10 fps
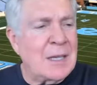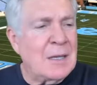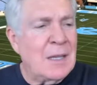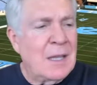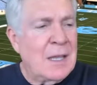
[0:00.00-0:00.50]

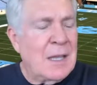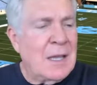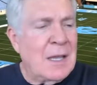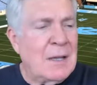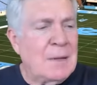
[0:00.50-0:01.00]
And
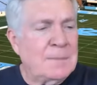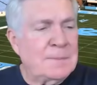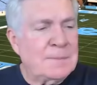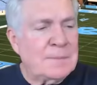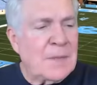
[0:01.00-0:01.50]
um,
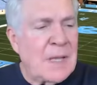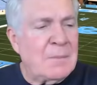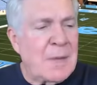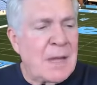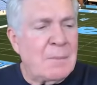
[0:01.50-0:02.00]

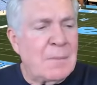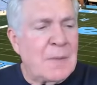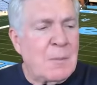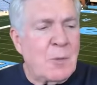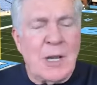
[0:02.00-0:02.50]
I'm, I'm,
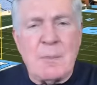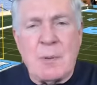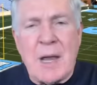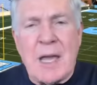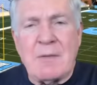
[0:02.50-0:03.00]
I'm really
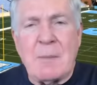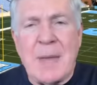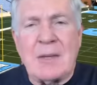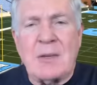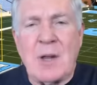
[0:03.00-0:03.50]
proud of
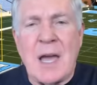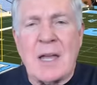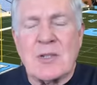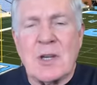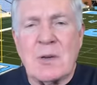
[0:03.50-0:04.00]
Emmanuel
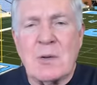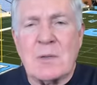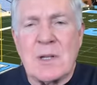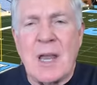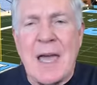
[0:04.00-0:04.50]
Acho, who
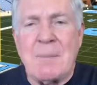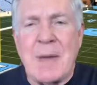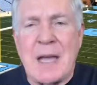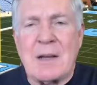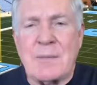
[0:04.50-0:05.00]
was a
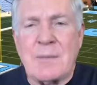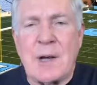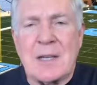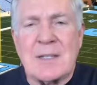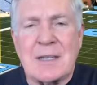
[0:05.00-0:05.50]
linebacker for
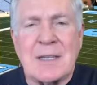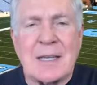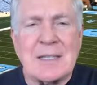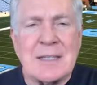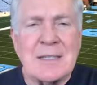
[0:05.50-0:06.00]
us at
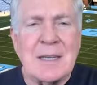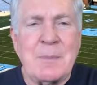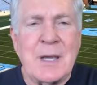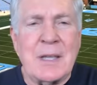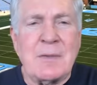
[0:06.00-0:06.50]
Texas, and he
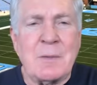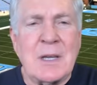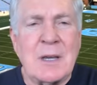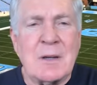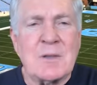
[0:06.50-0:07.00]
played three
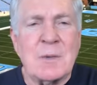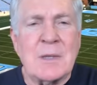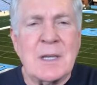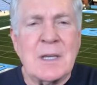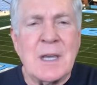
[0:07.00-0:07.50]
years
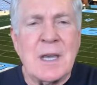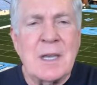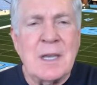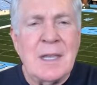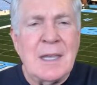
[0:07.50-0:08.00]
with the uh,
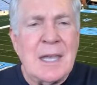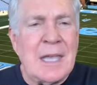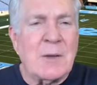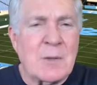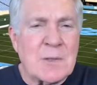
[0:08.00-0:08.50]

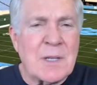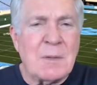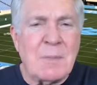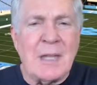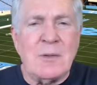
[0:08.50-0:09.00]
Eagles. And
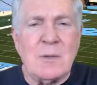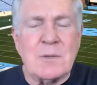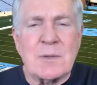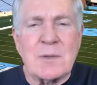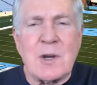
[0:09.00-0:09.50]
Emmanuel
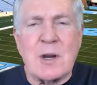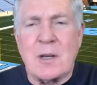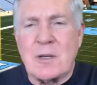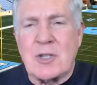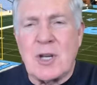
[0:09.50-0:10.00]

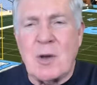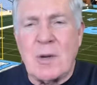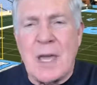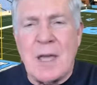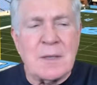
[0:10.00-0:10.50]
started a show
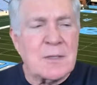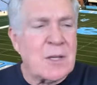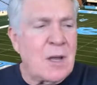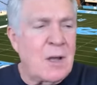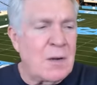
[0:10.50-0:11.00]
now that's
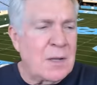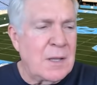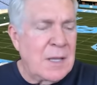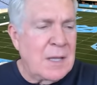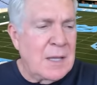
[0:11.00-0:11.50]
called
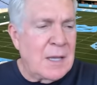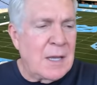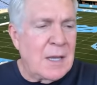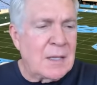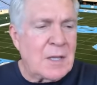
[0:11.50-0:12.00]

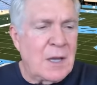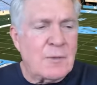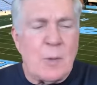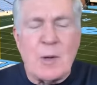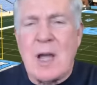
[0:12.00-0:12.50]
uh,
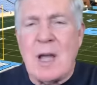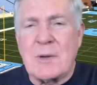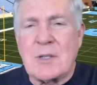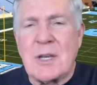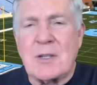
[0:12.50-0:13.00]
Uncomfortable
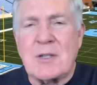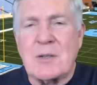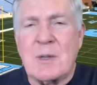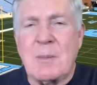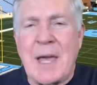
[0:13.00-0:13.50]

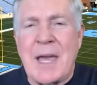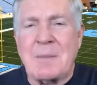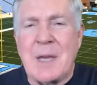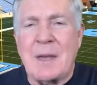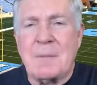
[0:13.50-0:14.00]
Conversations with a
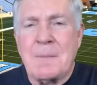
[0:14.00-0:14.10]
Black Man.